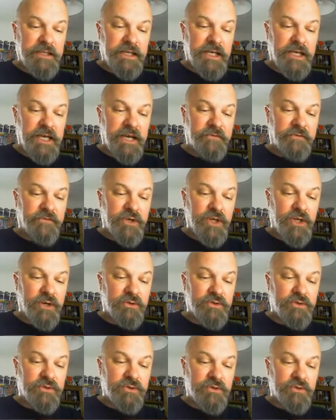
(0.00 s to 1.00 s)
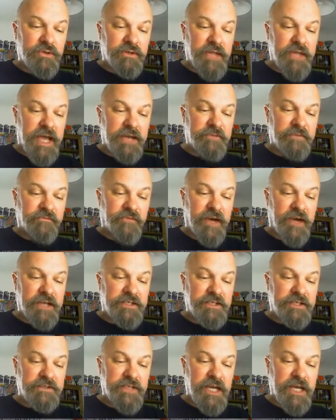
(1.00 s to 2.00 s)
If you then face
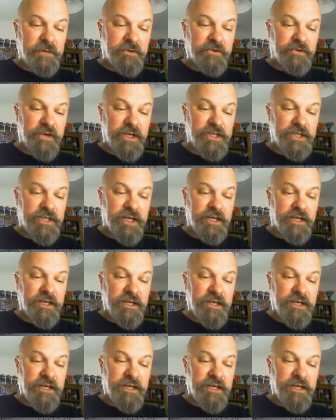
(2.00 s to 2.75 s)
the same creature,